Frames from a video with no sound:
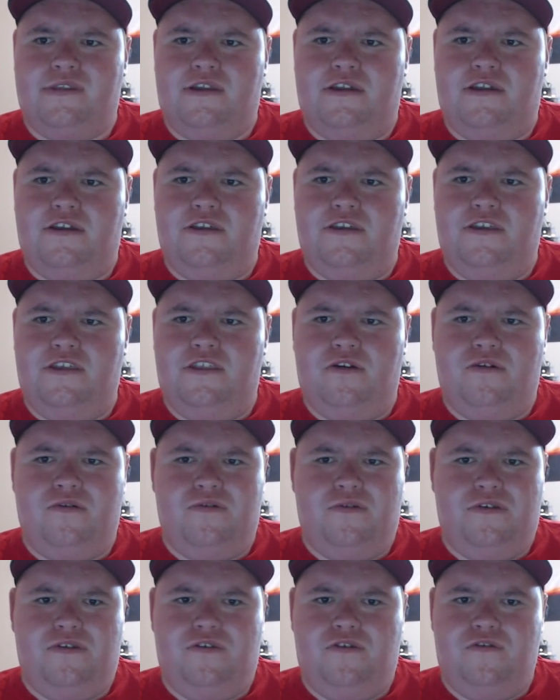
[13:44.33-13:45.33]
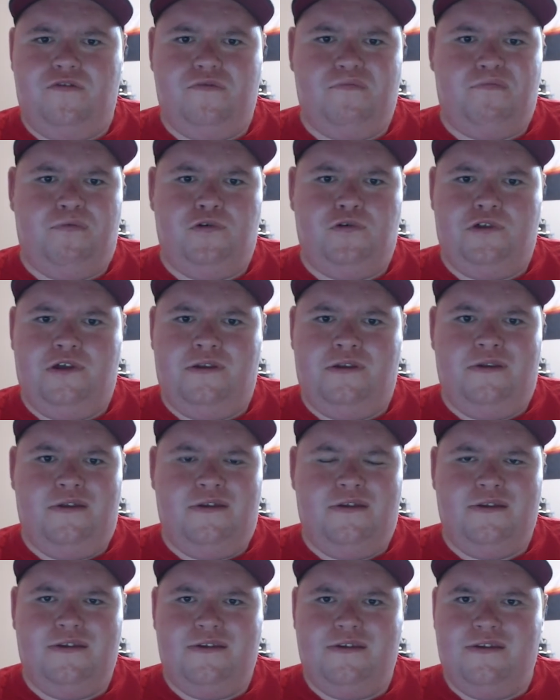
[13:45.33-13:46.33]
You put in
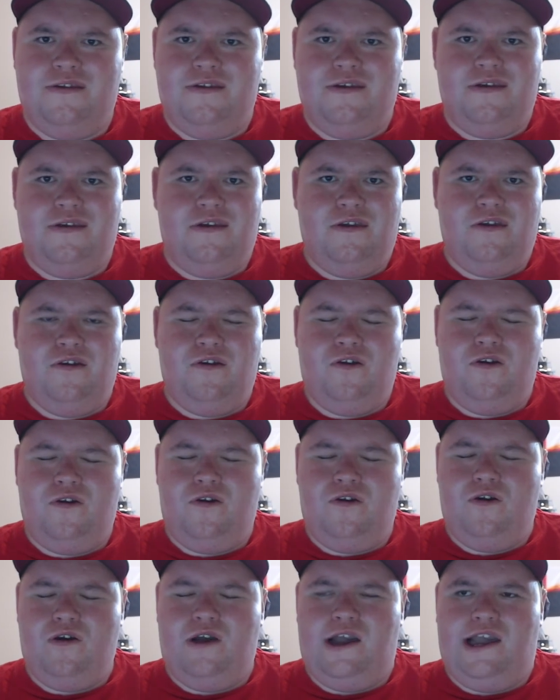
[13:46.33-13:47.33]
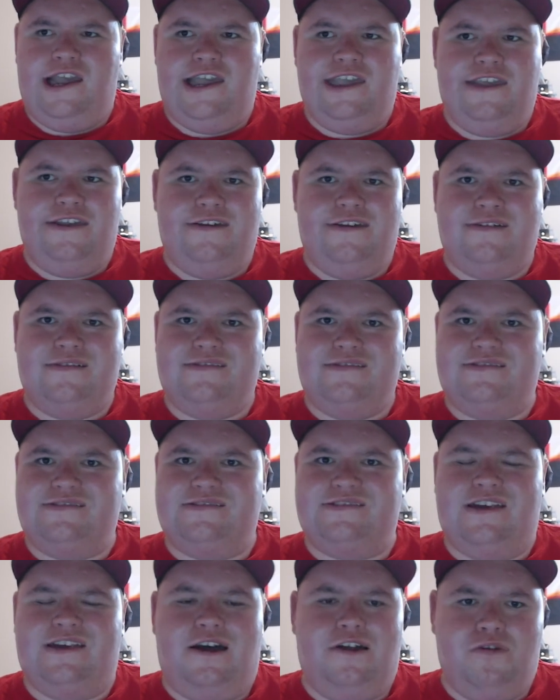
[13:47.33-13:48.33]
a
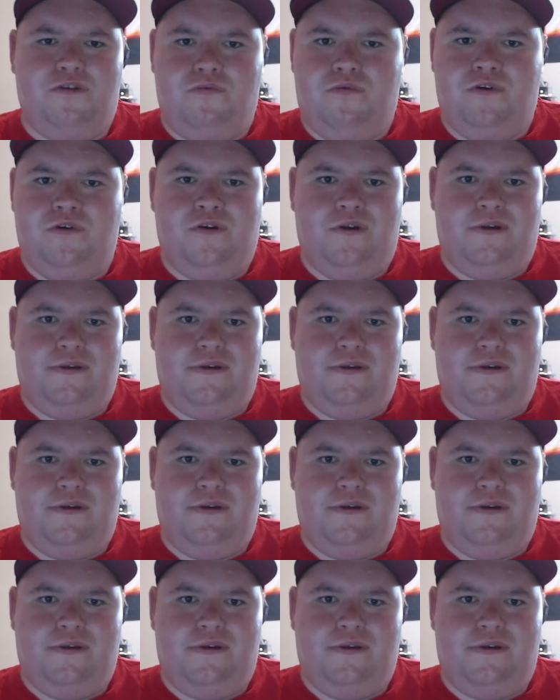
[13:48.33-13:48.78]
ton of work.